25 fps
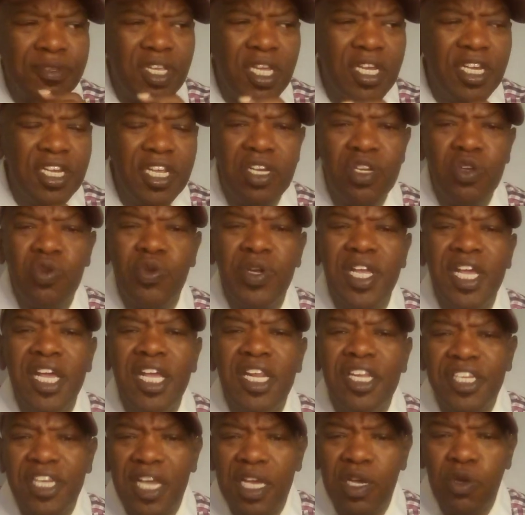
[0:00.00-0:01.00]
sitting there doing
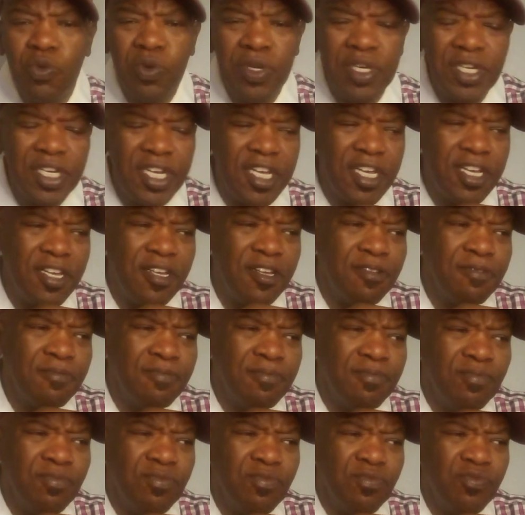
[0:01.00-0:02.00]
intake one day,
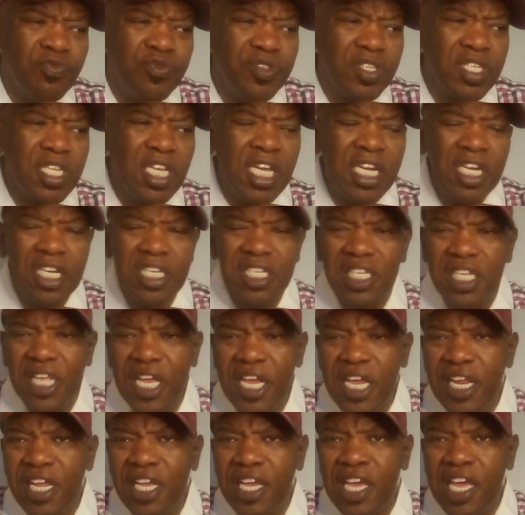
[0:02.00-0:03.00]
and this
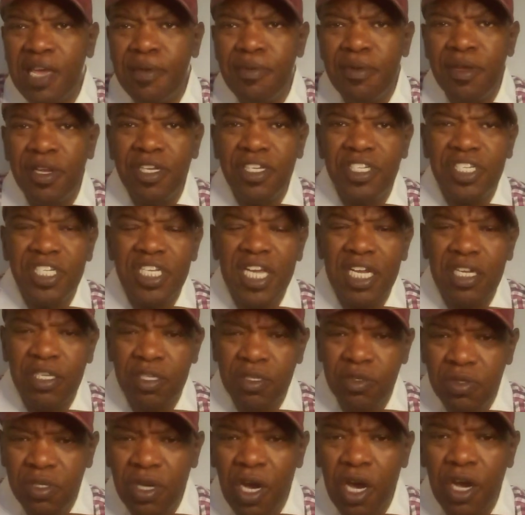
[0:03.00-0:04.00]
lady came in. She had
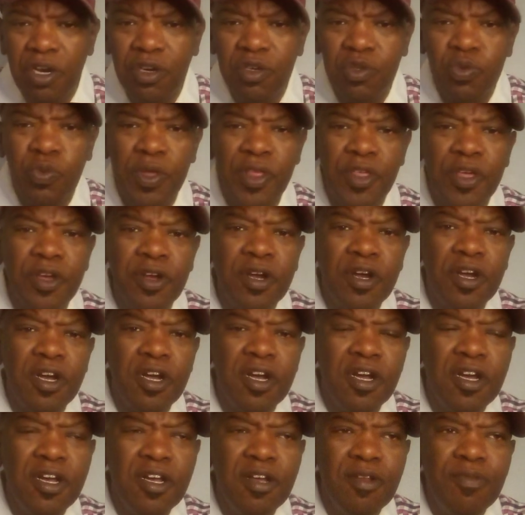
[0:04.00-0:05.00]
two daughters with her.
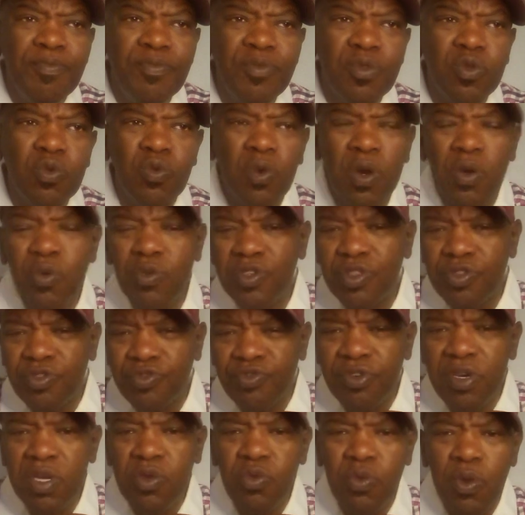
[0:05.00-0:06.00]
One was
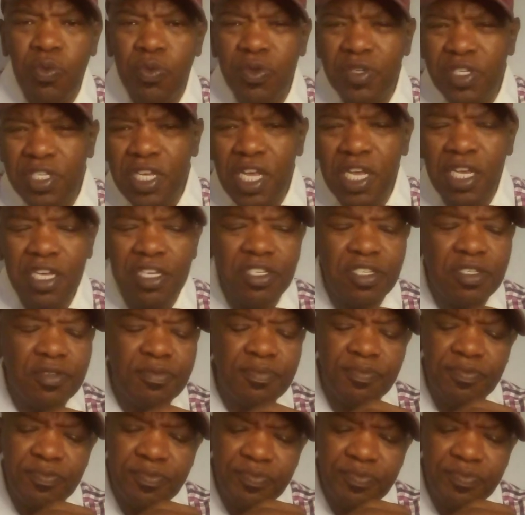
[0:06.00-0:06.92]
3, one was 6.